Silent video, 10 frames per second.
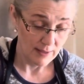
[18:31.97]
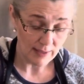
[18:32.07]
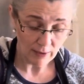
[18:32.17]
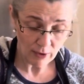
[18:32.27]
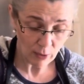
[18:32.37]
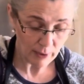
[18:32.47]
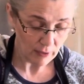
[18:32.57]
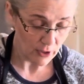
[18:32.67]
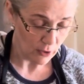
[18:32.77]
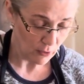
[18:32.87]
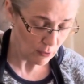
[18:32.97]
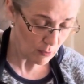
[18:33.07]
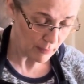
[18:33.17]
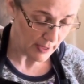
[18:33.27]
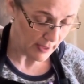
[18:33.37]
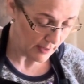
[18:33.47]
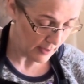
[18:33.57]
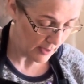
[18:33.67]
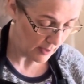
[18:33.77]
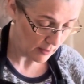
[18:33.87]
I don't know about you, but
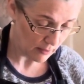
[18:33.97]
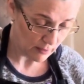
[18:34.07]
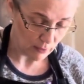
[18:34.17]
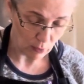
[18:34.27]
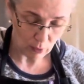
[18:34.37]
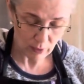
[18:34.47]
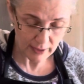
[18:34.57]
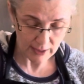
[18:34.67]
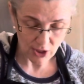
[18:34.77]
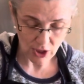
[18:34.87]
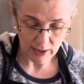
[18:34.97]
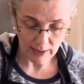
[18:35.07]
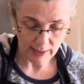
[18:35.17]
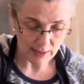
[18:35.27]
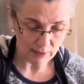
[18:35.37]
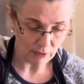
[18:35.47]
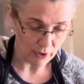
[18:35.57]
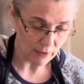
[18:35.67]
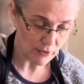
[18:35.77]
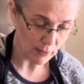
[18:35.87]
the whole kitchen gets
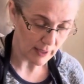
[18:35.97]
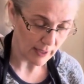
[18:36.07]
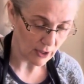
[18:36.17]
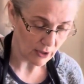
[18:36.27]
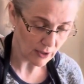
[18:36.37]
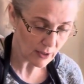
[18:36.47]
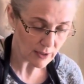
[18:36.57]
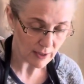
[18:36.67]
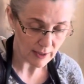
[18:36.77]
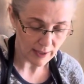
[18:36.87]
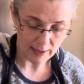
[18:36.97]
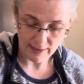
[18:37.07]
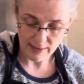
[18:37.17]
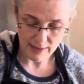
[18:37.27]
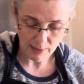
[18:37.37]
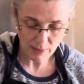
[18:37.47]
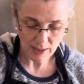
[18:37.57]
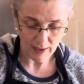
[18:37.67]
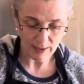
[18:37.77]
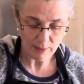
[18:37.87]
involved when I cook, and
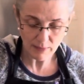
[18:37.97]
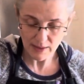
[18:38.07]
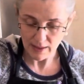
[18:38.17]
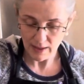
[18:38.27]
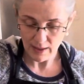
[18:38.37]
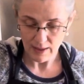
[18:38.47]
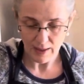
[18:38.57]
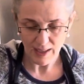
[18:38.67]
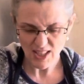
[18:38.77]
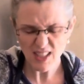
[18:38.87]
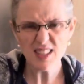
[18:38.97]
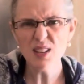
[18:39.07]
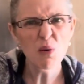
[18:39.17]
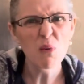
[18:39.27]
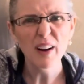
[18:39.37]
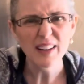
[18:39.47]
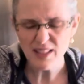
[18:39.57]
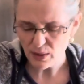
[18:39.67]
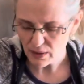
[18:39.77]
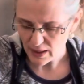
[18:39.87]
sometimes I just don't want to
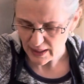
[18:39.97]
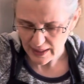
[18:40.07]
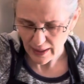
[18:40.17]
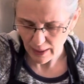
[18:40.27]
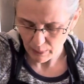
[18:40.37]
do the cleanup.